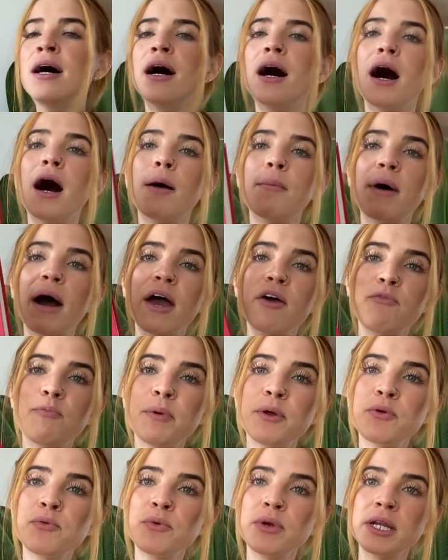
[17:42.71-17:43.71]
I've
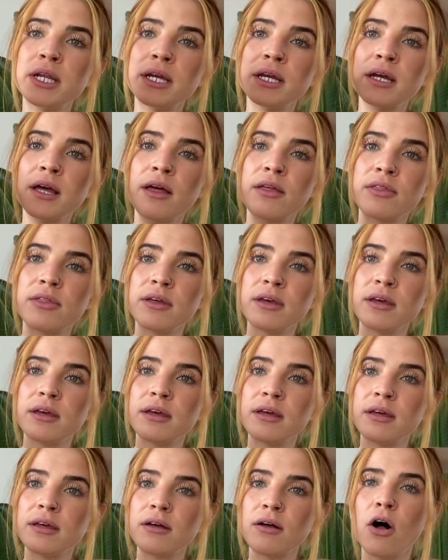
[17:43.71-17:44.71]
been
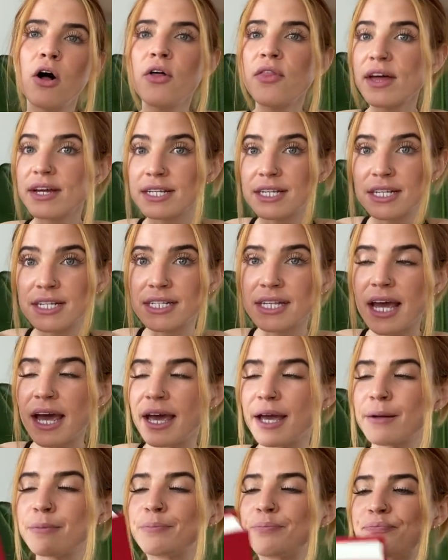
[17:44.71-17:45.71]
reading all that to
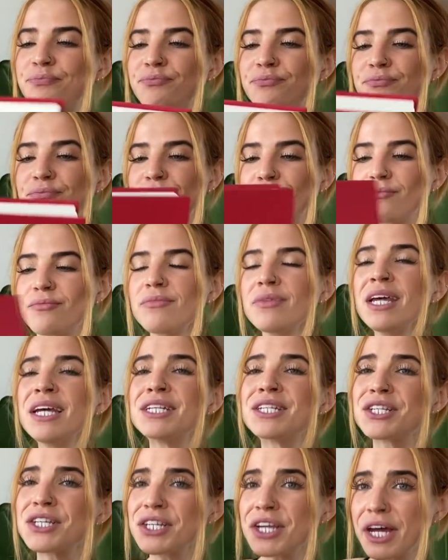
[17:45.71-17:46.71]
say,
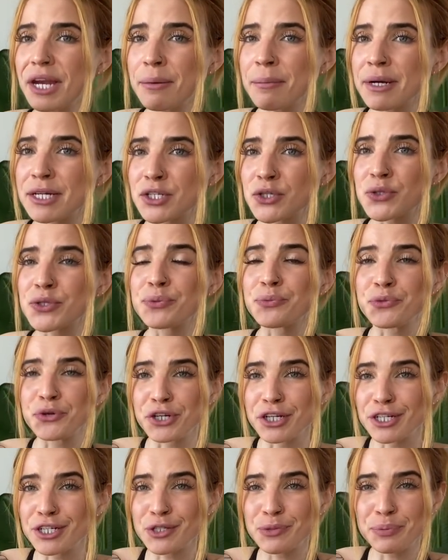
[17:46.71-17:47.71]
tonight I might do some
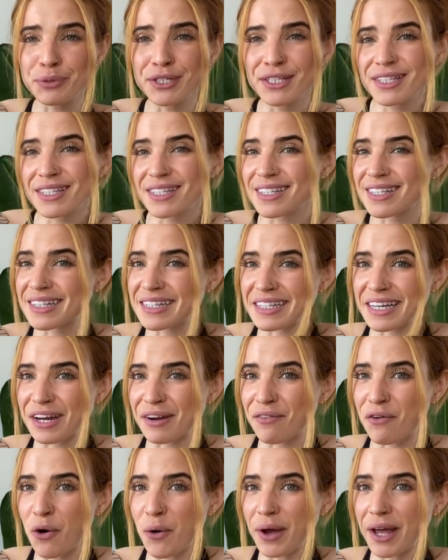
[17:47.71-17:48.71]
reading sprints instead
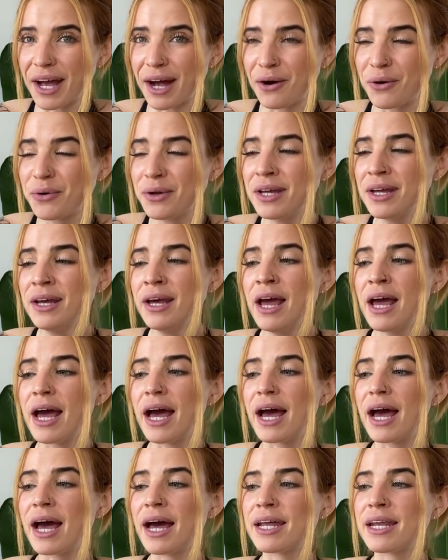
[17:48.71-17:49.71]
of going out,
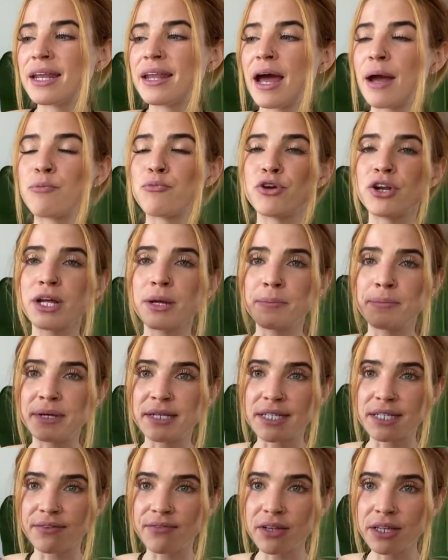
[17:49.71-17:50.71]
and I'm reading
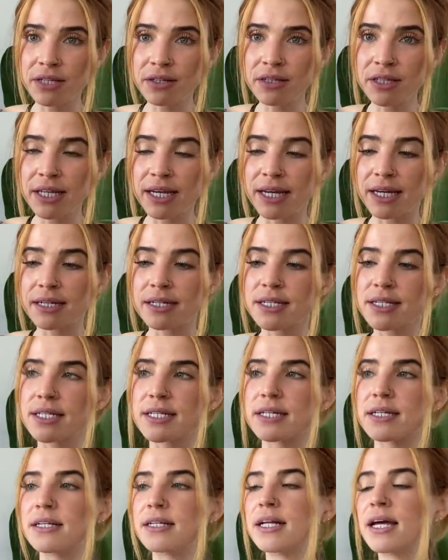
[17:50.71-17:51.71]
Beasts of a Little Land
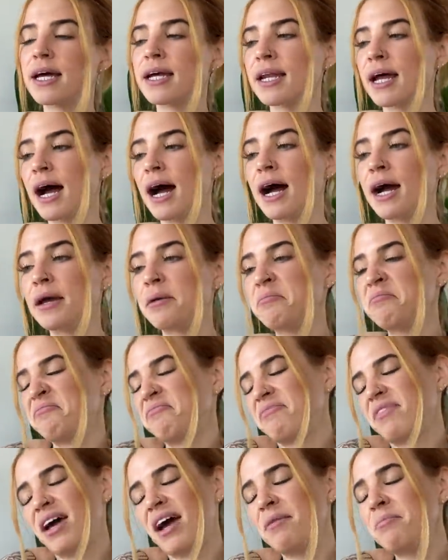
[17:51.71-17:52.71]
still, and
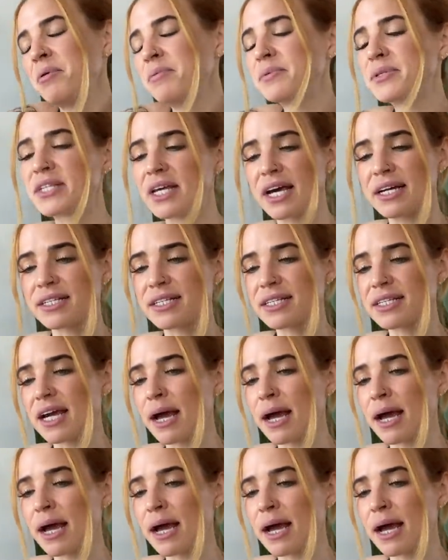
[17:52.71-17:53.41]
I'm obsessed.